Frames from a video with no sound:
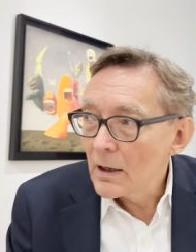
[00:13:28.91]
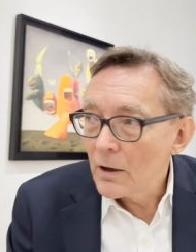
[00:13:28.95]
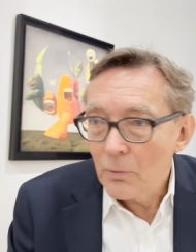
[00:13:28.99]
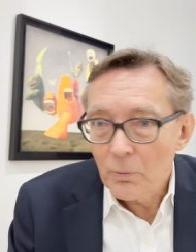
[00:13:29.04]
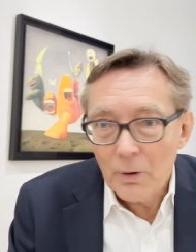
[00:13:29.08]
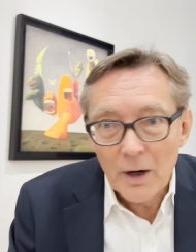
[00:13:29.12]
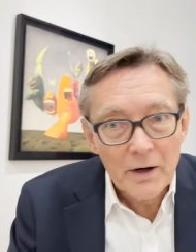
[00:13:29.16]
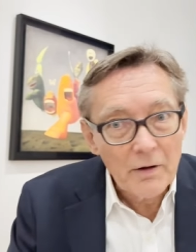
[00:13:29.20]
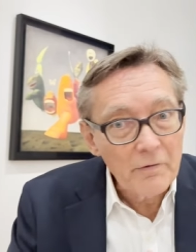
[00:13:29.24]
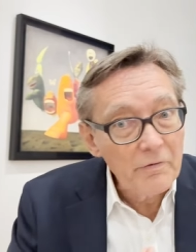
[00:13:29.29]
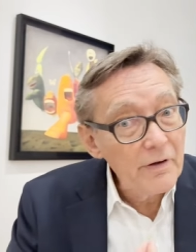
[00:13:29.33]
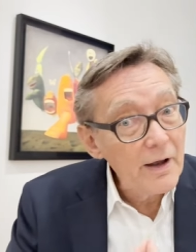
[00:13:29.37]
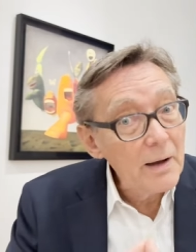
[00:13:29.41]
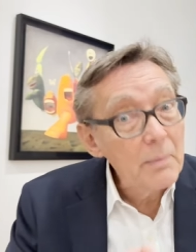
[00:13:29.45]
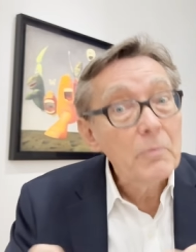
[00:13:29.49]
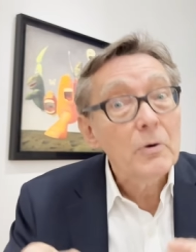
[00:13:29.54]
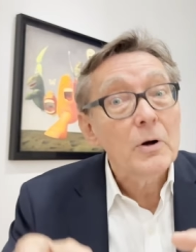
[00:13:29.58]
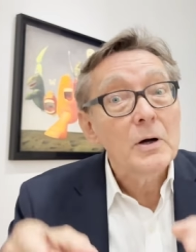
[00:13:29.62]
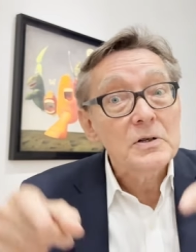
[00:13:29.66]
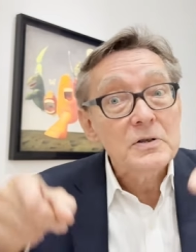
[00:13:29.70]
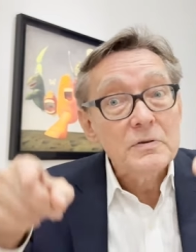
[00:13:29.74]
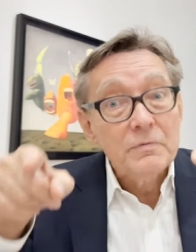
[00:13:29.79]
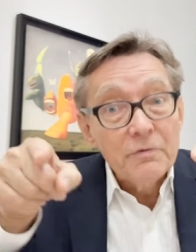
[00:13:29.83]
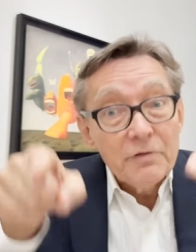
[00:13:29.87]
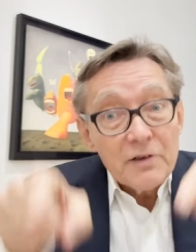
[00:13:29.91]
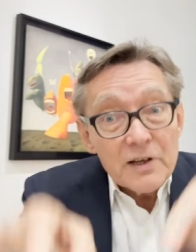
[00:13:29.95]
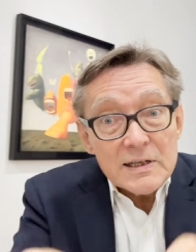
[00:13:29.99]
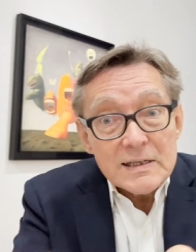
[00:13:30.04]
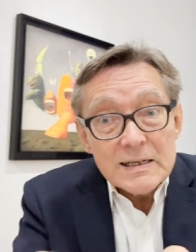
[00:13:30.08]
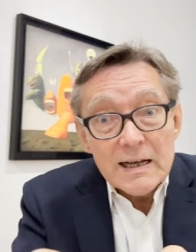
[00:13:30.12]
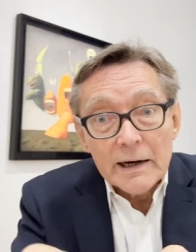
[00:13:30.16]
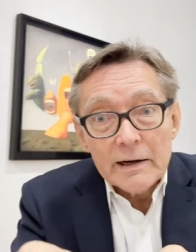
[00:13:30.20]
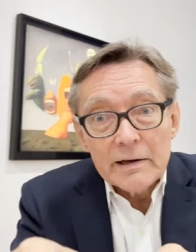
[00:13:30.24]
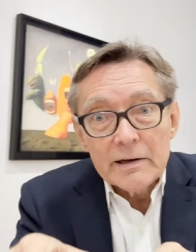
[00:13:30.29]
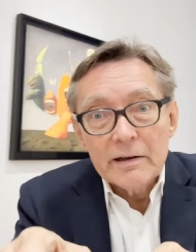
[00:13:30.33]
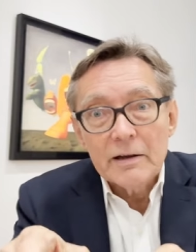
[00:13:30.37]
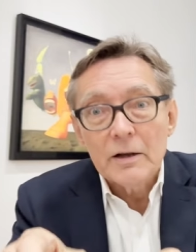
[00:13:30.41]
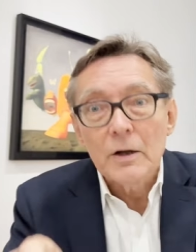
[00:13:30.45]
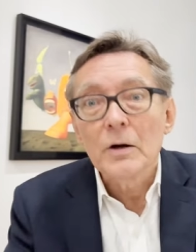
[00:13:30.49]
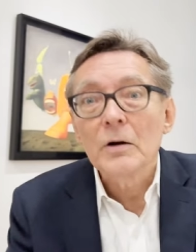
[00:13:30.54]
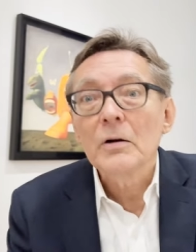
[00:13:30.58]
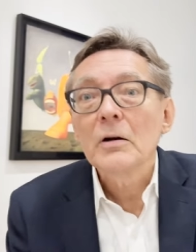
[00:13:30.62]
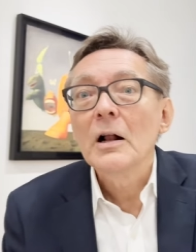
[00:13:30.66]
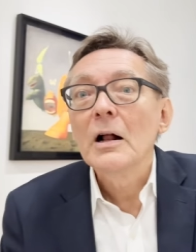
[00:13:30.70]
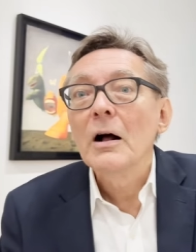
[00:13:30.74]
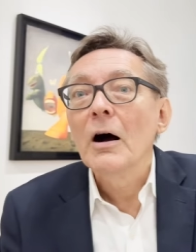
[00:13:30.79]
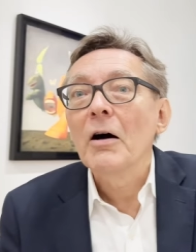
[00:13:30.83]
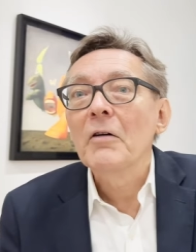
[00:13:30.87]
One of them was this idea
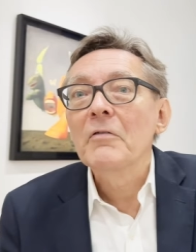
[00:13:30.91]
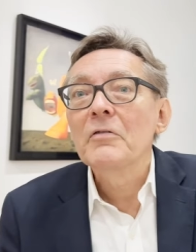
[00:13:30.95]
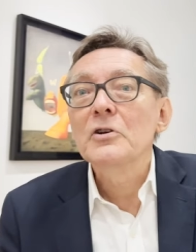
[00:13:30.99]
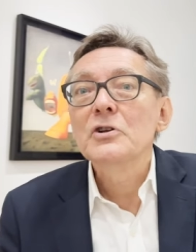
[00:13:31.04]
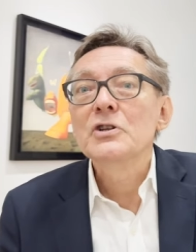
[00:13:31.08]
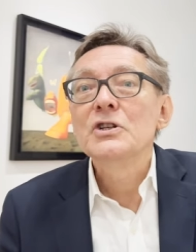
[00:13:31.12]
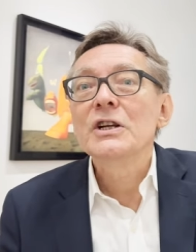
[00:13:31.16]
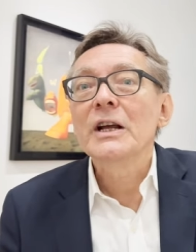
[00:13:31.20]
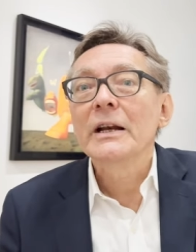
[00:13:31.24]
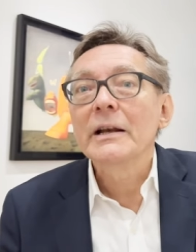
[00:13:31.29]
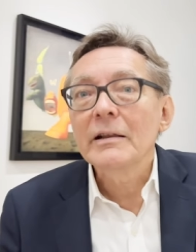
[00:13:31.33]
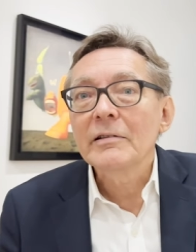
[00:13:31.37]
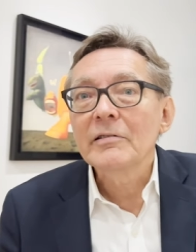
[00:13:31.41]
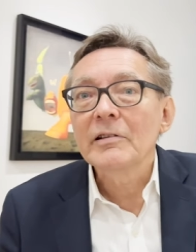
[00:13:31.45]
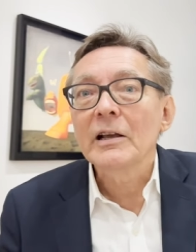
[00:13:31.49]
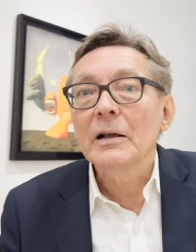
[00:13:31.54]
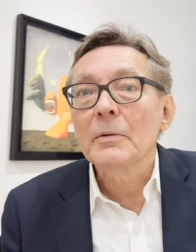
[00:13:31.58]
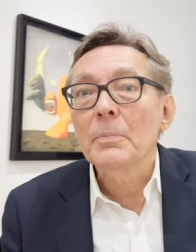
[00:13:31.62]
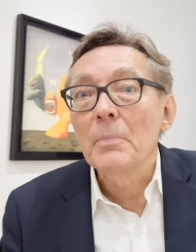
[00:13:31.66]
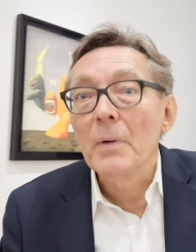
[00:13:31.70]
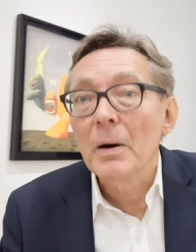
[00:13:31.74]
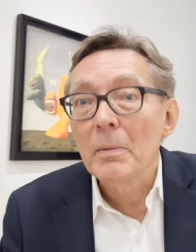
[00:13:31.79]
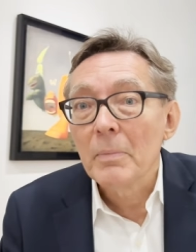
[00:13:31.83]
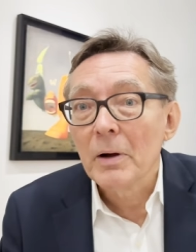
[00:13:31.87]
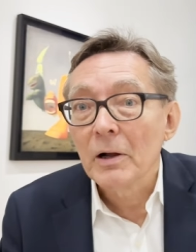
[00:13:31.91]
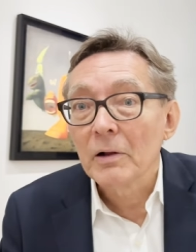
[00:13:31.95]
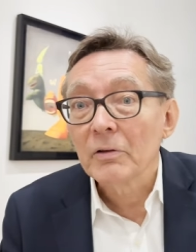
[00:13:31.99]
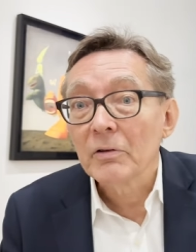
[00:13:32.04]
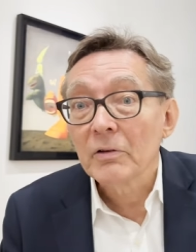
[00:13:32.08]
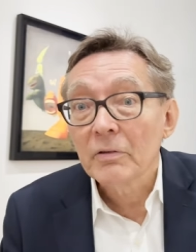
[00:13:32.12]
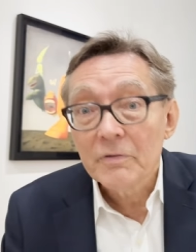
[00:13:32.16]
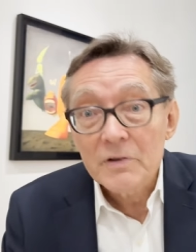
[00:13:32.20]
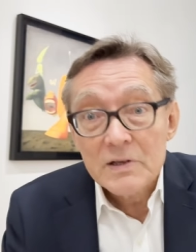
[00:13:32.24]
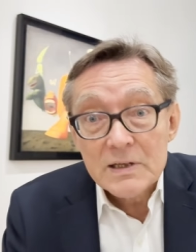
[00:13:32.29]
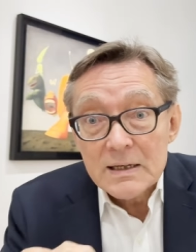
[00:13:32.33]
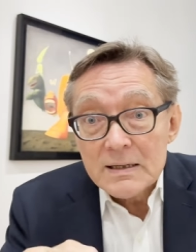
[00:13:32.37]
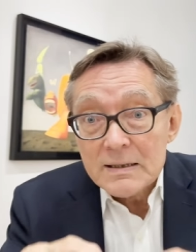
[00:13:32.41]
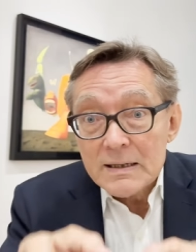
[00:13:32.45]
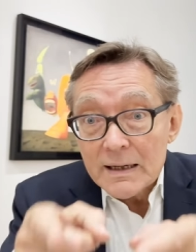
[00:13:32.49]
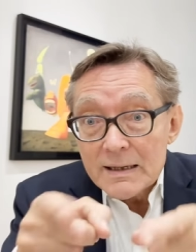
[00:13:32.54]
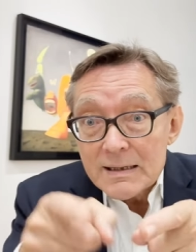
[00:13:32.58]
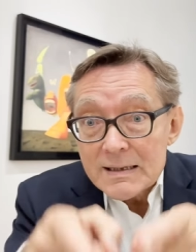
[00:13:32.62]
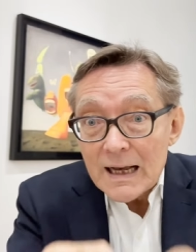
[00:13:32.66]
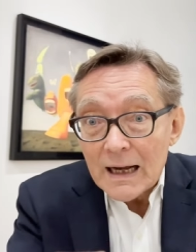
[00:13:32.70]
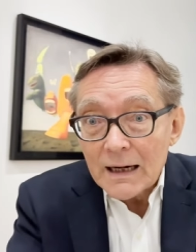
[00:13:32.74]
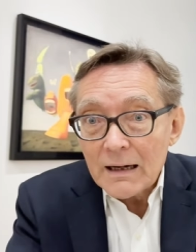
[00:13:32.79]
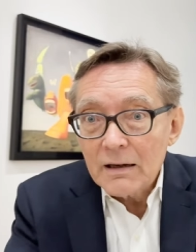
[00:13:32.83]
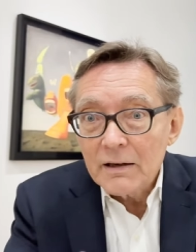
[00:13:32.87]
of a genetic moment. This is
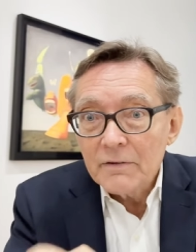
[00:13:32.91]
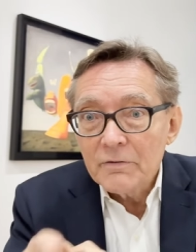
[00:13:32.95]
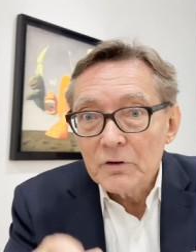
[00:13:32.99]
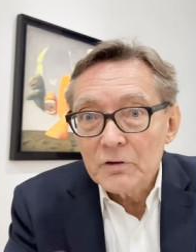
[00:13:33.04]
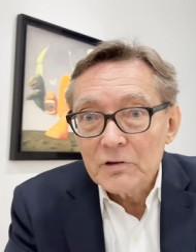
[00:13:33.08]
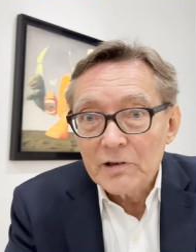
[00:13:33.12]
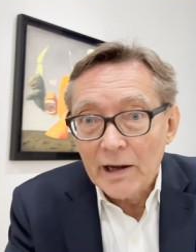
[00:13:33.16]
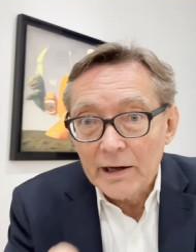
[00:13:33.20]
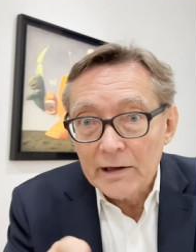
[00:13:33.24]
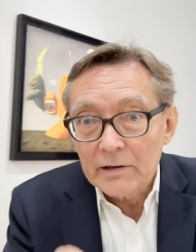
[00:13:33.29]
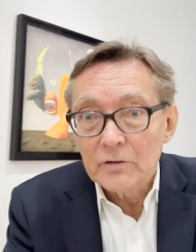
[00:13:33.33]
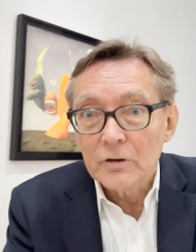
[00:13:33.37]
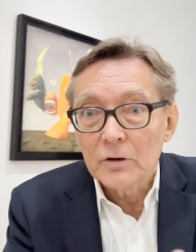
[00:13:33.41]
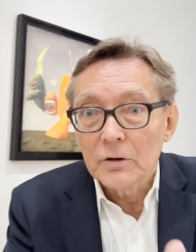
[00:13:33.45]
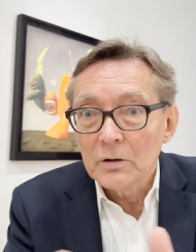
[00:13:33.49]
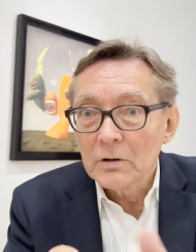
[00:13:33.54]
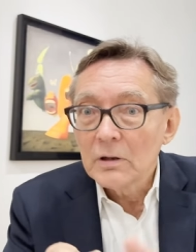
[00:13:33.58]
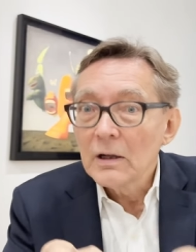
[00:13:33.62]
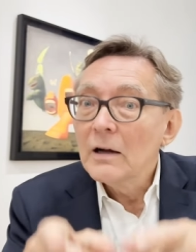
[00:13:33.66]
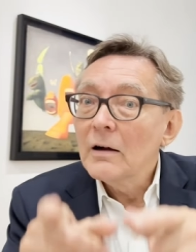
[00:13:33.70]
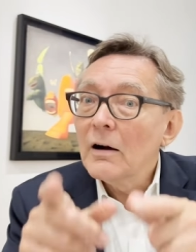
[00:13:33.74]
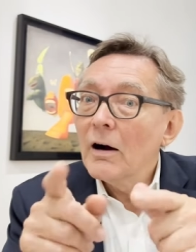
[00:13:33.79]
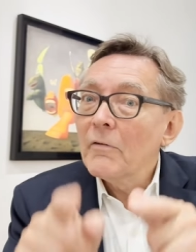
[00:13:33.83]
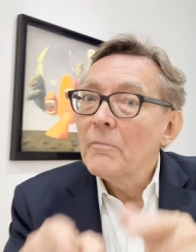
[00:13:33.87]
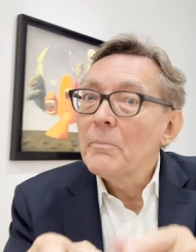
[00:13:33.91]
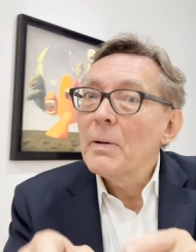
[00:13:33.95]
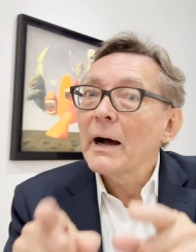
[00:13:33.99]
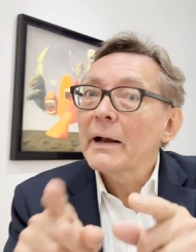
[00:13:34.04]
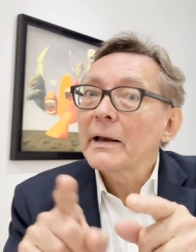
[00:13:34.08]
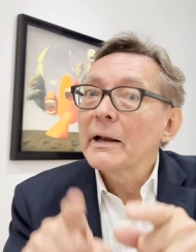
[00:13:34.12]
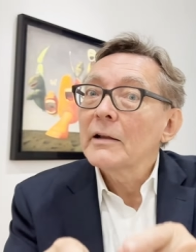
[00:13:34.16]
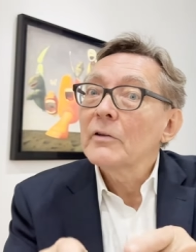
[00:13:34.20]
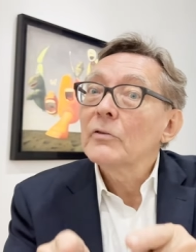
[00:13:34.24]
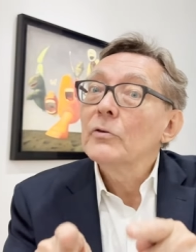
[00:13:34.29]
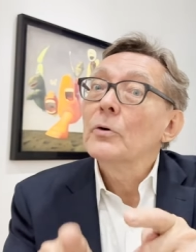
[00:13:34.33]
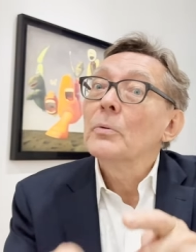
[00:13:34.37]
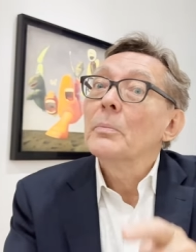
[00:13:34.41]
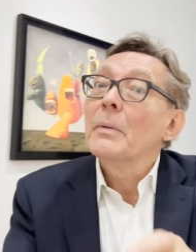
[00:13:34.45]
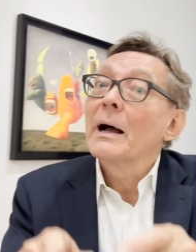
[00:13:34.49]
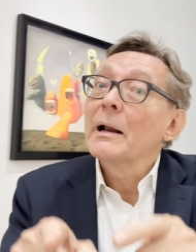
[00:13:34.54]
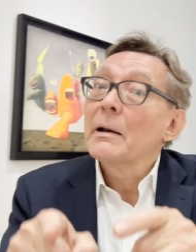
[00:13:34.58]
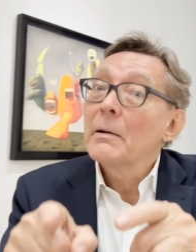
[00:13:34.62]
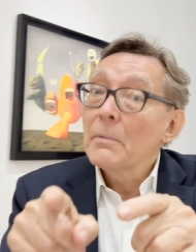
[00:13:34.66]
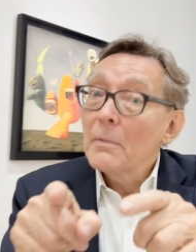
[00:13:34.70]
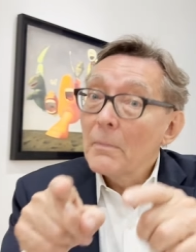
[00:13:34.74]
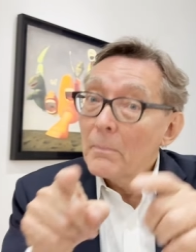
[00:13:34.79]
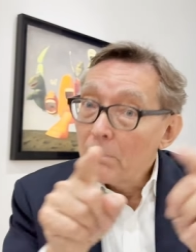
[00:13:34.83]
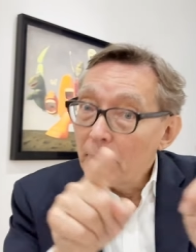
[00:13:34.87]
exactly the title of Barnett
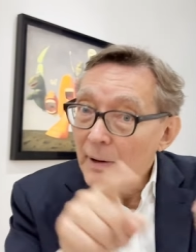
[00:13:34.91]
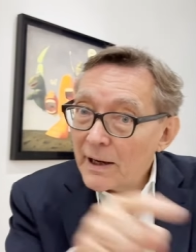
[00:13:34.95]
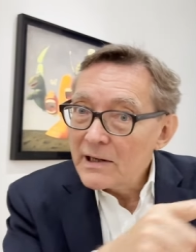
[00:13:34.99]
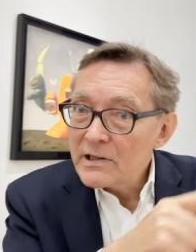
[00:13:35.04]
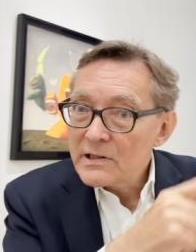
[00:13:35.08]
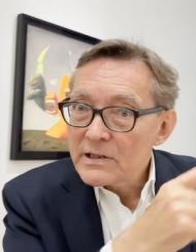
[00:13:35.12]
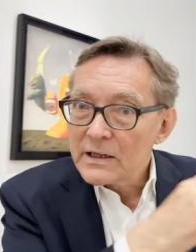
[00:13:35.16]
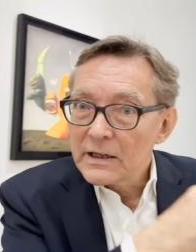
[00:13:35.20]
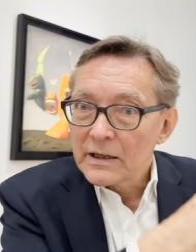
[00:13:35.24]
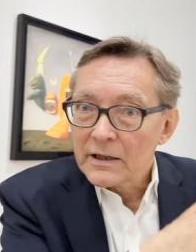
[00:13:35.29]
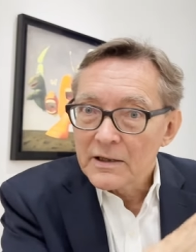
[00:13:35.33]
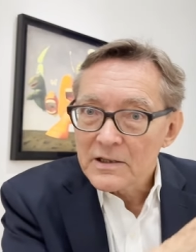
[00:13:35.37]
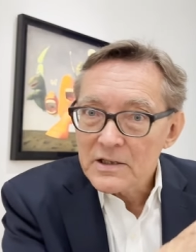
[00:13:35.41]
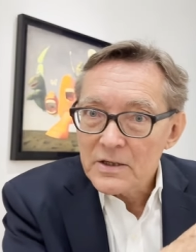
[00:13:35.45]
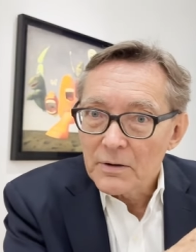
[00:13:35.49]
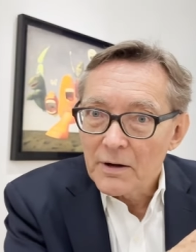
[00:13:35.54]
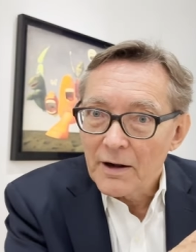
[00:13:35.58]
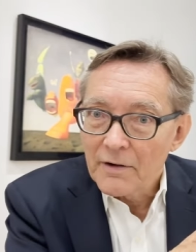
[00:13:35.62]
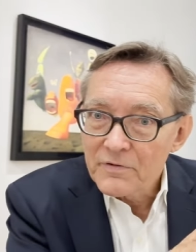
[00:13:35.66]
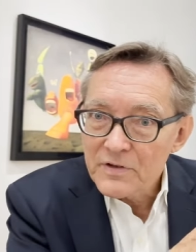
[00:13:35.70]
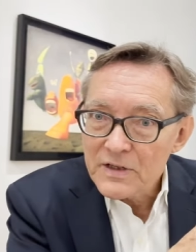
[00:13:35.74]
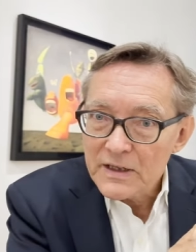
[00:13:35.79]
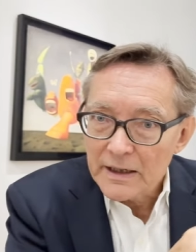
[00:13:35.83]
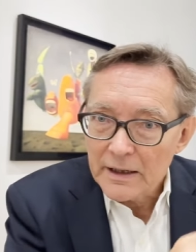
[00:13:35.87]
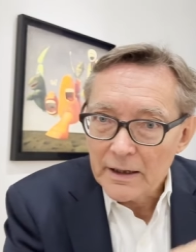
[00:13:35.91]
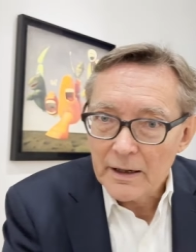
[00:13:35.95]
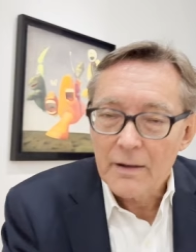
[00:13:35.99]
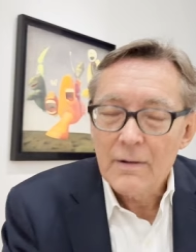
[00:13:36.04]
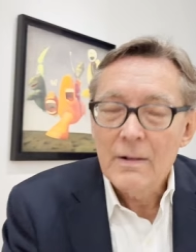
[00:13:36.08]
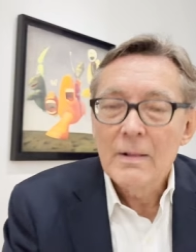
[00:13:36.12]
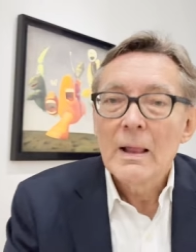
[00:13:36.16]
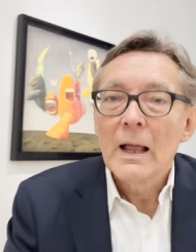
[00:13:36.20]
Newman painting, as you have seen.